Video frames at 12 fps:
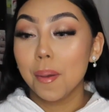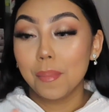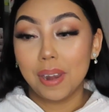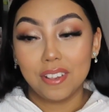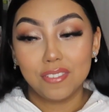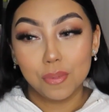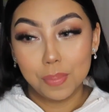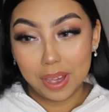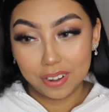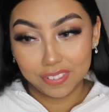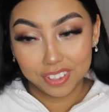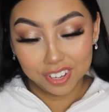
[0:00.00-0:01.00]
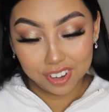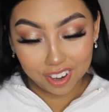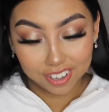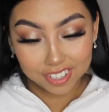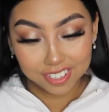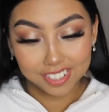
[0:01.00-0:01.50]
but I feel bad for the
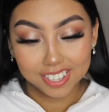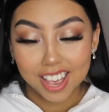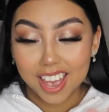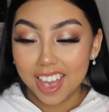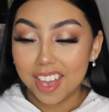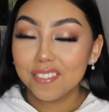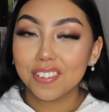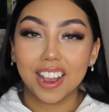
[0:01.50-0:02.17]
doctors and for